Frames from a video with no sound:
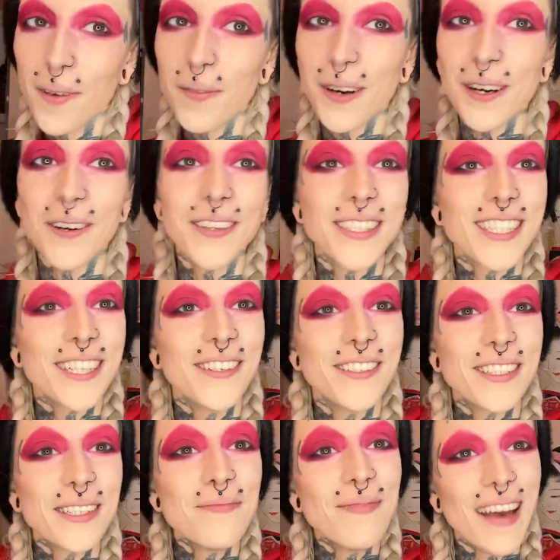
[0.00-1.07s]
we're going to go
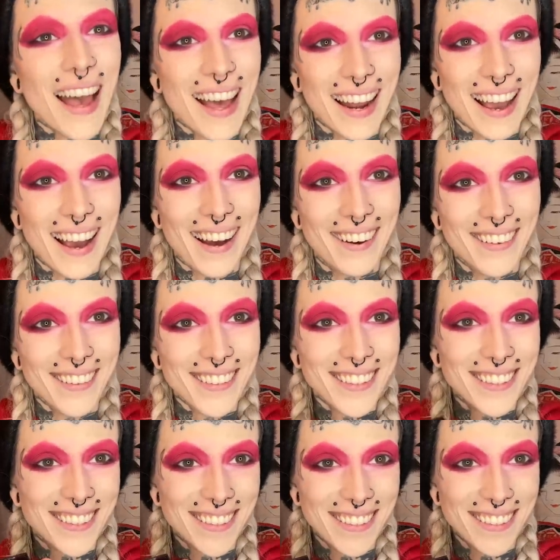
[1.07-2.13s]
into Madhouse